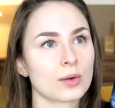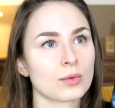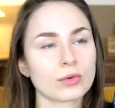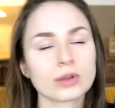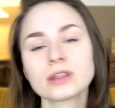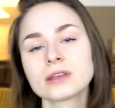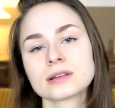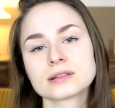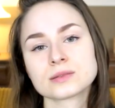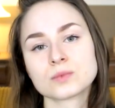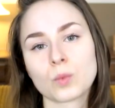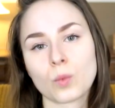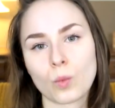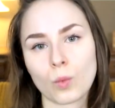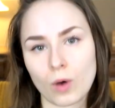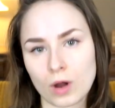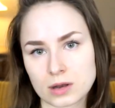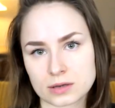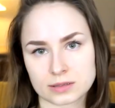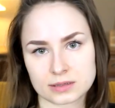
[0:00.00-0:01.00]
really doesn't
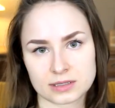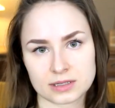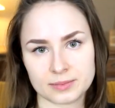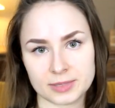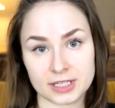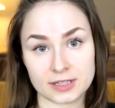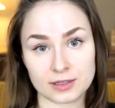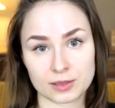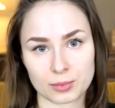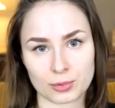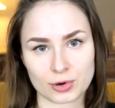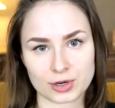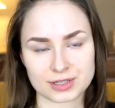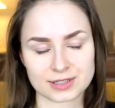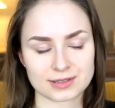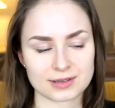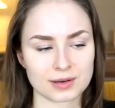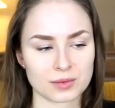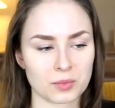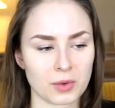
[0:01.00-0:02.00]
want to be the
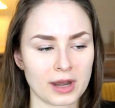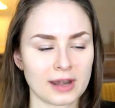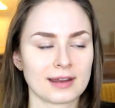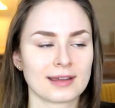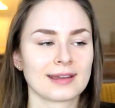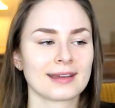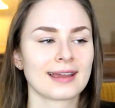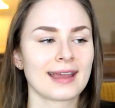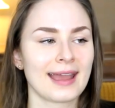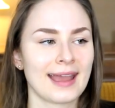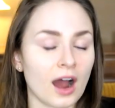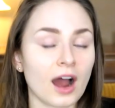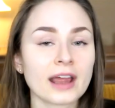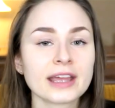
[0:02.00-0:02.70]
Abhorsen in waiting.